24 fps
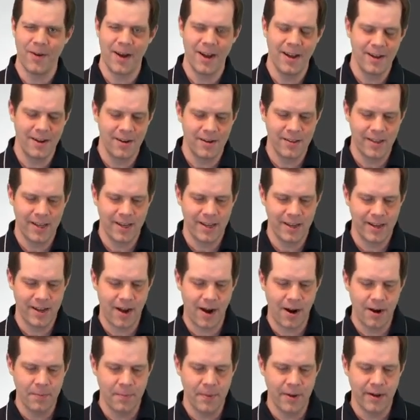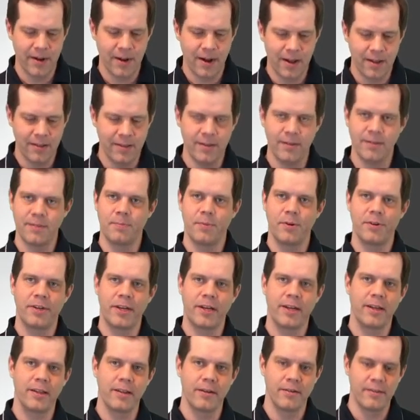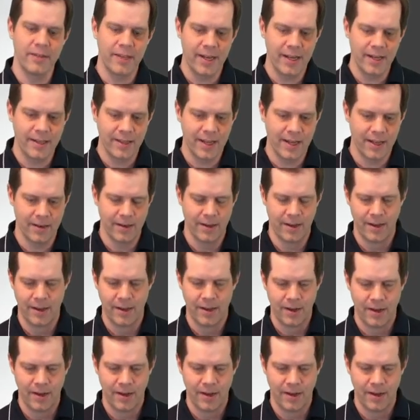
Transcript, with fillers: Why are they harping on this particular thing that